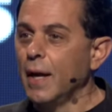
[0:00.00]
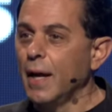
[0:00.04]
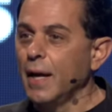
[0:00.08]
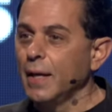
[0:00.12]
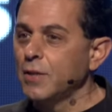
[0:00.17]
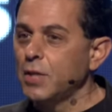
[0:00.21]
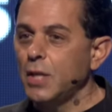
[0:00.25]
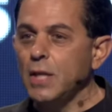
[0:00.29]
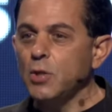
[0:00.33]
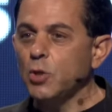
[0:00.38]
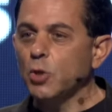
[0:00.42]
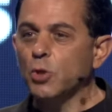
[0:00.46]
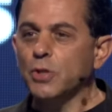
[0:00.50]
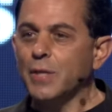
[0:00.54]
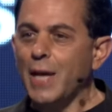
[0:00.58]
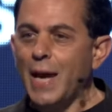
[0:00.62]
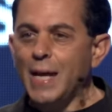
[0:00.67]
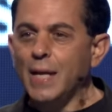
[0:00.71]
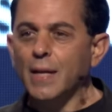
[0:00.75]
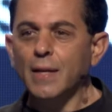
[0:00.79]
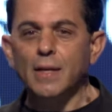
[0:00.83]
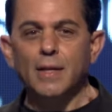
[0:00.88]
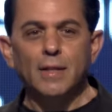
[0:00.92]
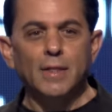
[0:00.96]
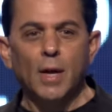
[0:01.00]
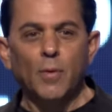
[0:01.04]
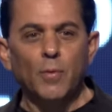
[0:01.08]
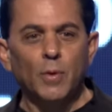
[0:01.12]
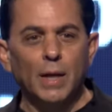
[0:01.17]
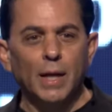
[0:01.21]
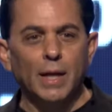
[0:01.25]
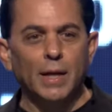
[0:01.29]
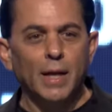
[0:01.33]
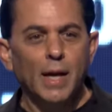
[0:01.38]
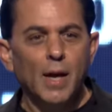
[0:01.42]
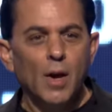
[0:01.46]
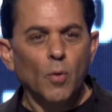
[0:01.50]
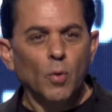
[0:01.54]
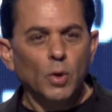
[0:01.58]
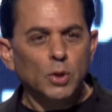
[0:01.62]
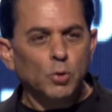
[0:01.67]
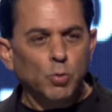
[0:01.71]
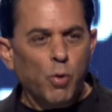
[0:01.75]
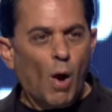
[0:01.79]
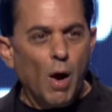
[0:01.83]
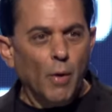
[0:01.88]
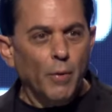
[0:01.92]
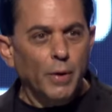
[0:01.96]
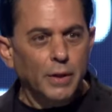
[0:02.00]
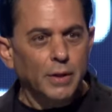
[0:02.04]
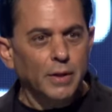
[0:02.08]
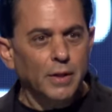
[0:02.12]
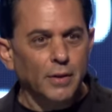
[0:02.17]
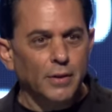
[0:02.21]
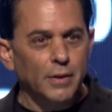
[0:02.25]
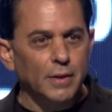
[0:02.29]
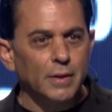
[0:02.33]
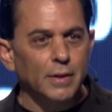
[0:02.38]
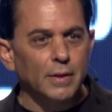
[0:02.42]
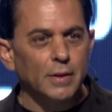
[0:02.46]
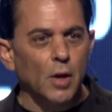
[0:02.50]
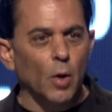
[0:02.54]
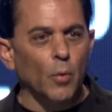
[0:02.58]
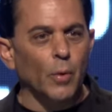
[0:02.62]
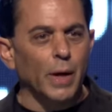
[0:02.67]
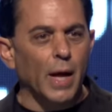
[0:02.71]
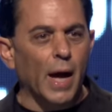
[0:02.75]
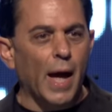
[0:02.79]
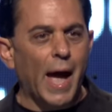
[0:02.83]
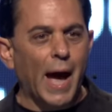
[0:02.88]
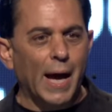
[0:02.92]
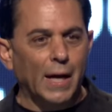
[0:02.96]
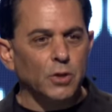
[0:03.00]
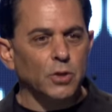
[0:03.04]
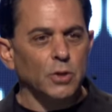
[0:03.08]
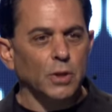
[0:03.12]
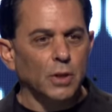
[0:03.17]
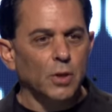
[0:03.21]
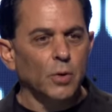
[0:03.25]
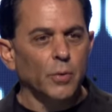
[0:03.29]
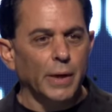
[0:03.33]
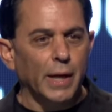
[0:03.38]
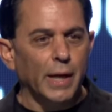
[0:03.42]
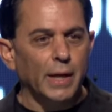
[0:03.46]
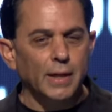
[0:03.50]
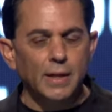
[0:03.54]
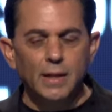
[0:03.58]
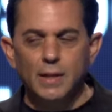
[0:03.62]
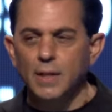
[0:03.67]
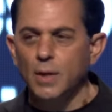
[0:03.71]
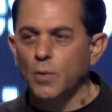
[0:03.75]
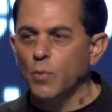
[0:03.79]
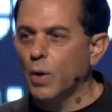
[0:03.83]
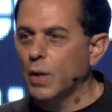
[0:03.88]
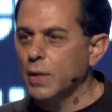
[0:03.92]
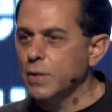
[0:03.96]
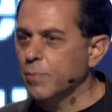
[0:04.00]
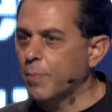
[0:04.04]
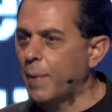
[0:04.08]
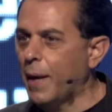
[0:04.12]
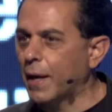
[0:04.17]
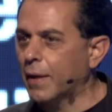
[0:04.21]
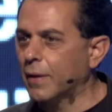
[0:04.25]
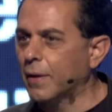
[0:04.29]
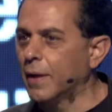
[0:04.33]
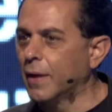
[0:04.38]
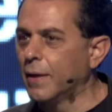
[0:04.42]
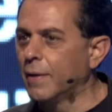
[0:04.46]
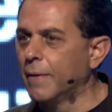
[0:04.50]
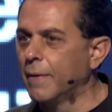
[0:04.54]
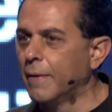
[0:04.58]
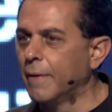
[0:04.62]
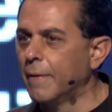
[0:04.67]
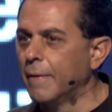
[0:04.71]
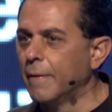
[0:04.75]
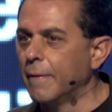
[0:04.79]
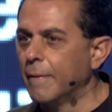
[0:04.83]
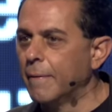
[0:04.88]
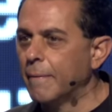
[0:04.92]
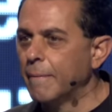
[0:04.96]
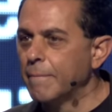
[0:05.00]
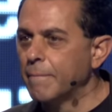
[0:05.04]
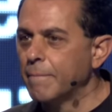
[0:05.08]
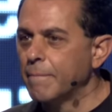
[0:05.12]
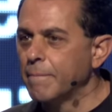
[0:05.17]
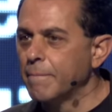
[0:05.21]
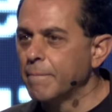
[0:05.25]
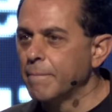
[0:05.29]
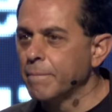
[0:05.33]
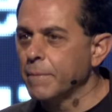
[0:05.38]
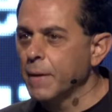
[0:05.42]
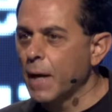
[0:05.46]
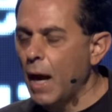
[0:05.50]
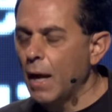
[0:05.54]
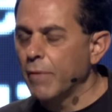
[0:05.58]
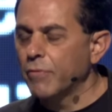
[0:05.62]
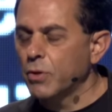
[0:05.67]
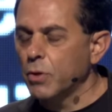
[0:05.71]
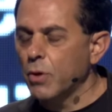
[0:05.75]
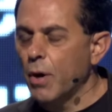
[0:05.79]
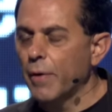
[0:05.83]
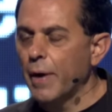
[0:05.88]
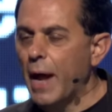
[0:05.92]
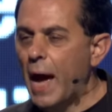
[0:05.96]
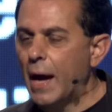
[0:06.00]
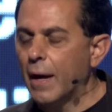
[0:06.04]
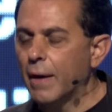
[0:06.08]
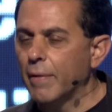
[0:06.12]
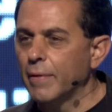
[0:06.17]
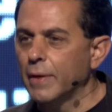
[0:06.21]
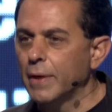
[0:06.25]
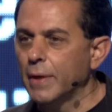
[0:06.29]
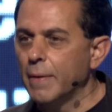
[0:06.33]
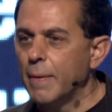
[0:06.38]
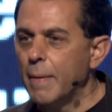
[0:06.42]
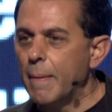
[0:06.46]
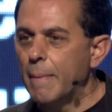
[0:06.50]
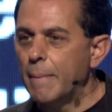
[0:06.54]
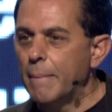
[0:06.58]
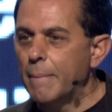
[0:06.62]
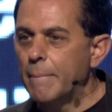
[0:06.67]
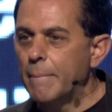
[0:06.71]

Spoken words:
And teachers hated it. They were like, what's wrong with you? And no one actually knew what ADD was back then. I've grown out of it.